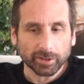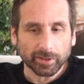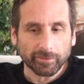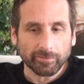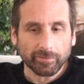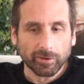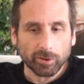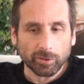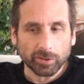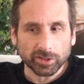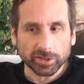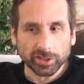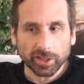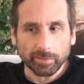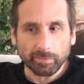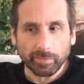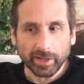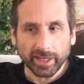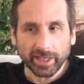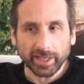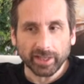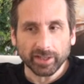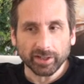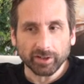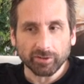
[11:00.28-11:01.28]
really focused on
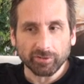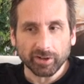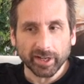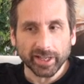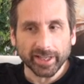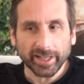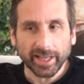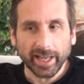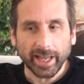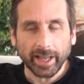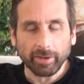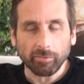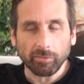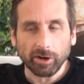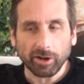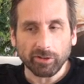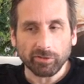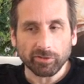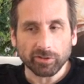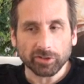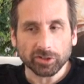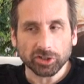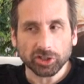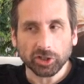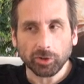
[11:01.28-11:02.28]
making a great game
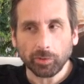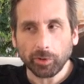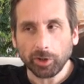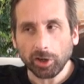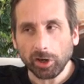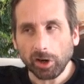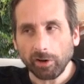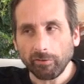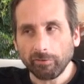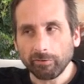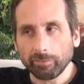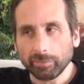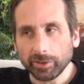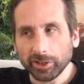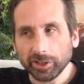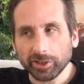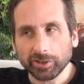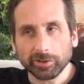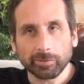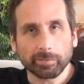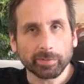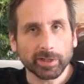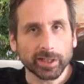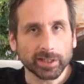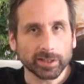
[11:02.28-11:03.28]
rather than showing off a
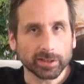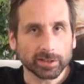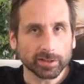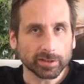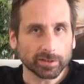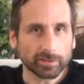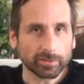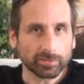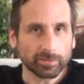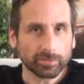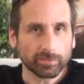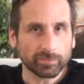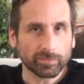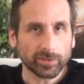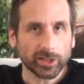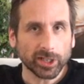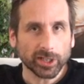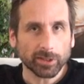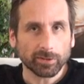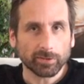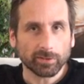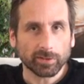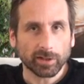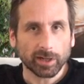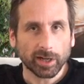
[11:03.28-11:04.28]
particular piece of, you
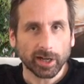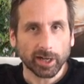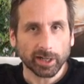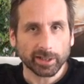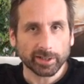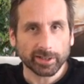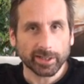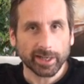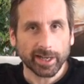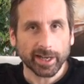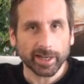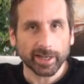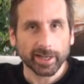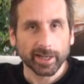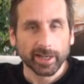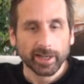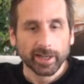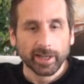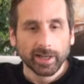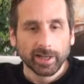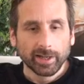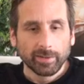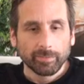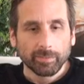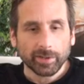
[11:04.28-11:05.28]
know, hot tech,
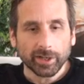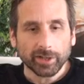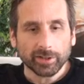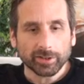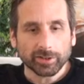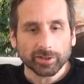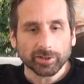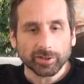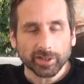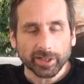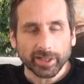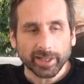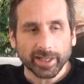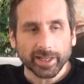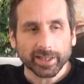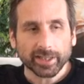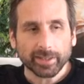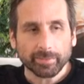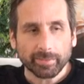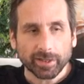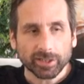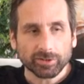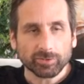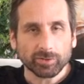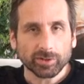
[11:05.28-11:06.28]
because you're going to get
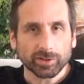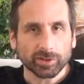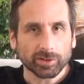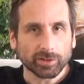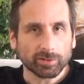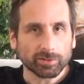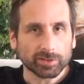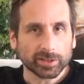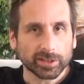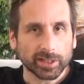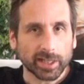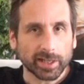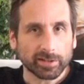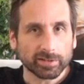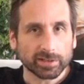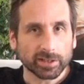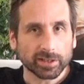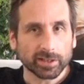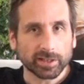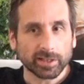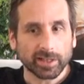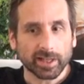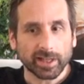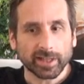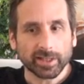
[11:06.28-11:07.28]
the best results out of
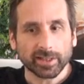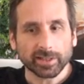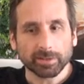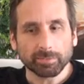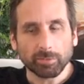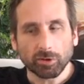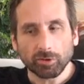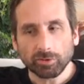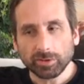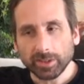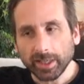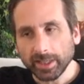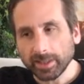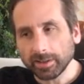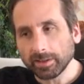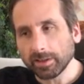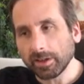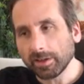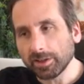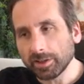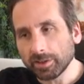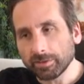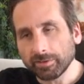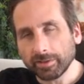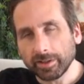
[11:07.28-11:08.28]
something that is both
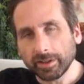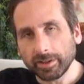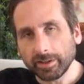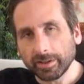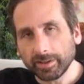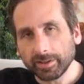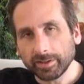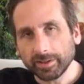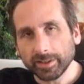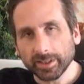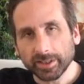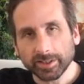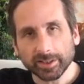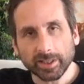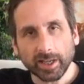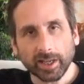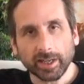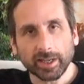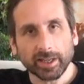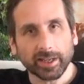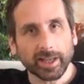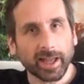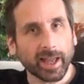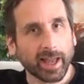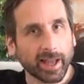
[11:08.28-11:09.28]
technologically
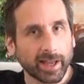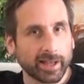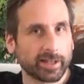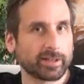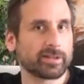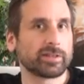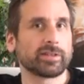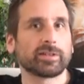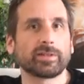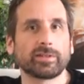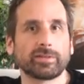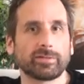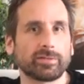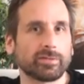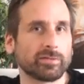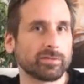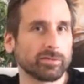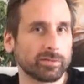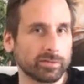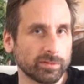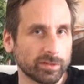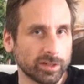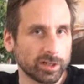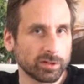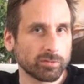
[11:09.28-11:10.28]
exciting and,
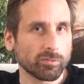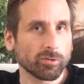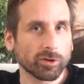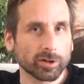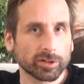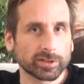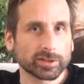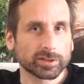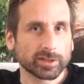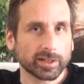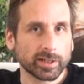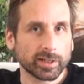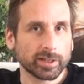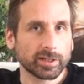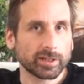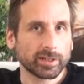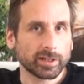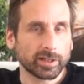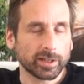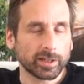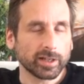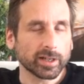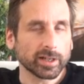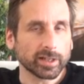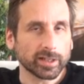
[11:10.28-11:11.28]
you know, works
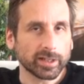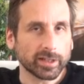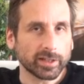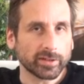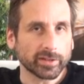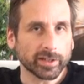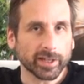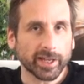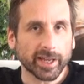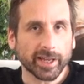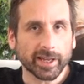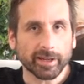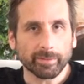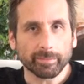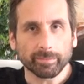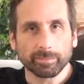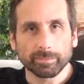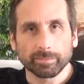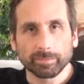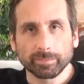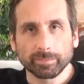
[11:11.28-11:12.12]
in the game.